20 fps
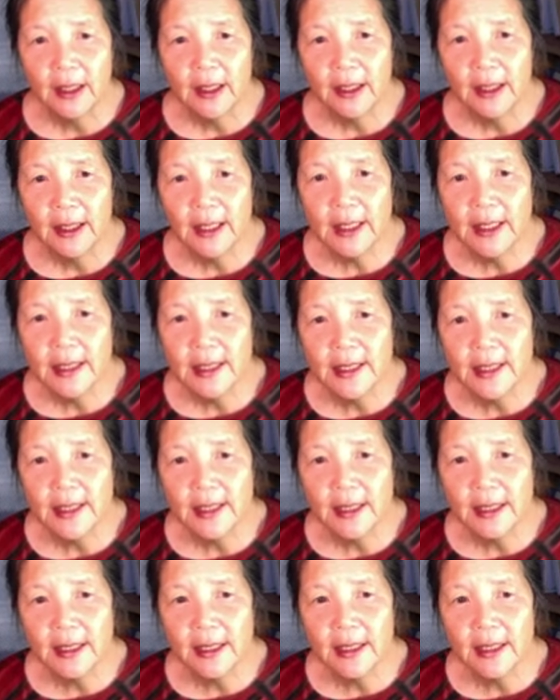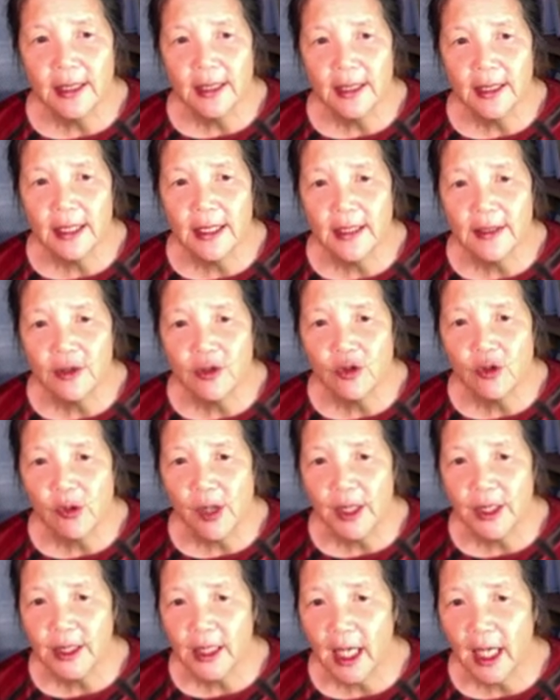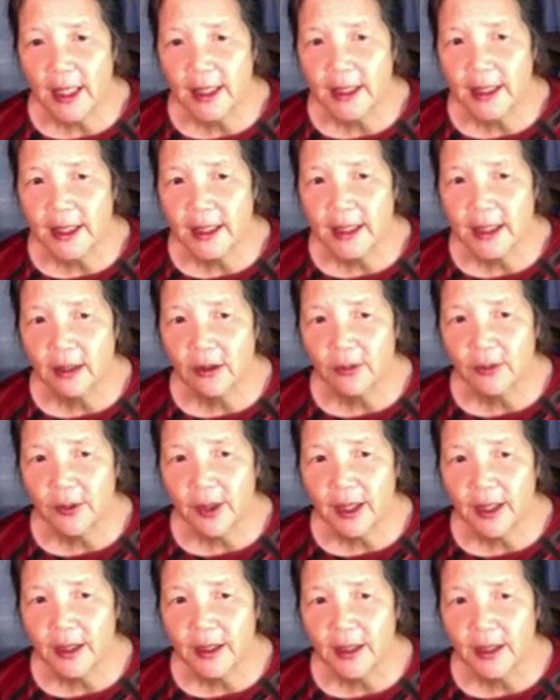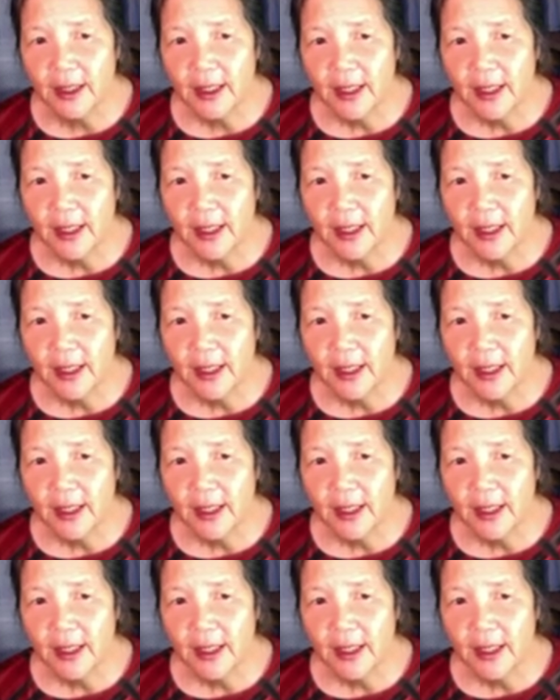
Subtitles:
These two are identical, right?